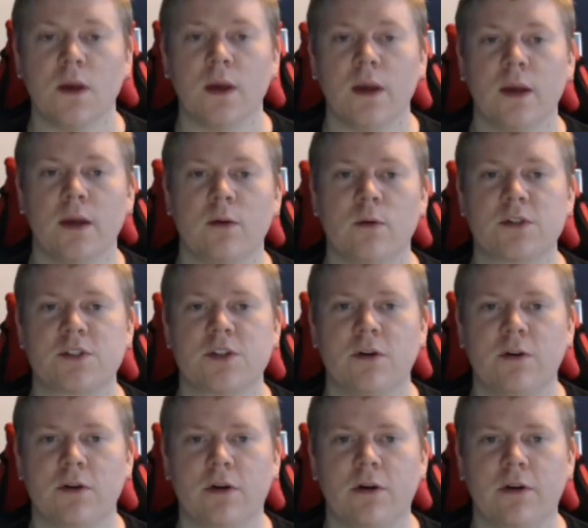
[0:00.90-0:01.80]
Hey, what's
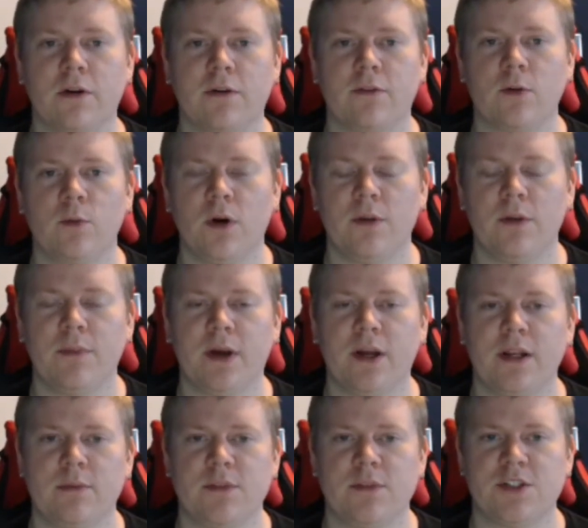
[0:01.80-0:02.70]
going on everyone? My
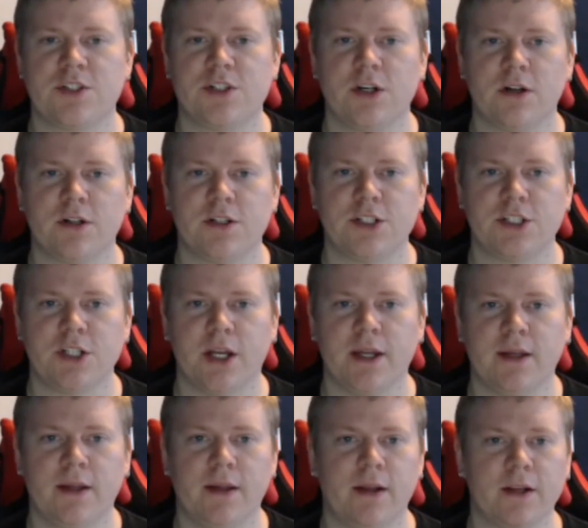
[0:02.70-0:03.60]
name is John
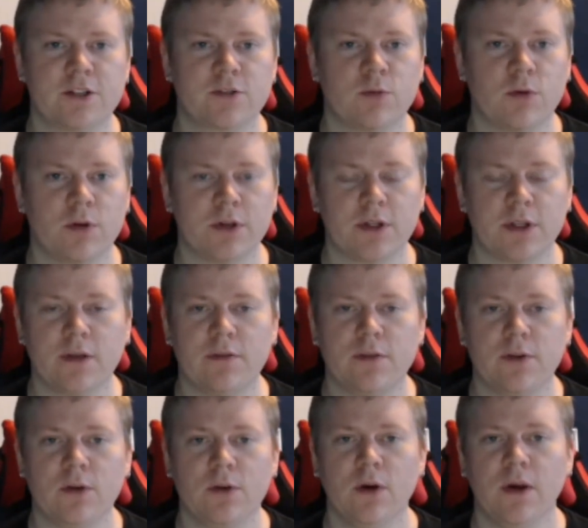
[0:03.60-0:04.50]
Shea and I just wanted to give
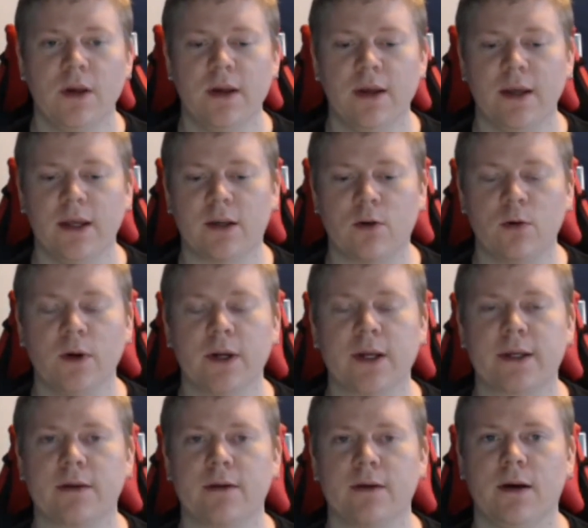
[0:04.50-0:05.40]
you a
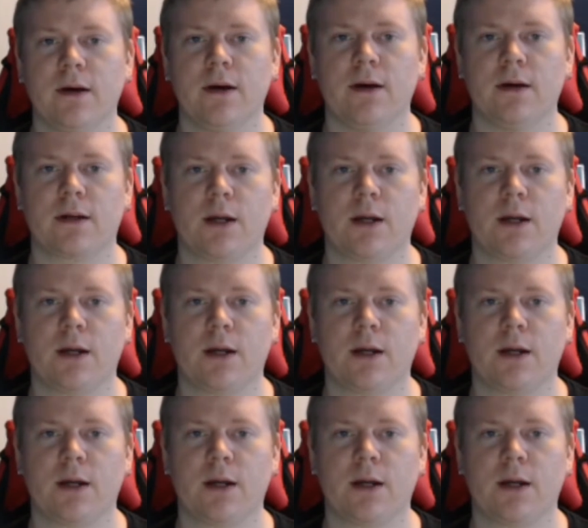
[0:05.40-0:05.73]
quick uh,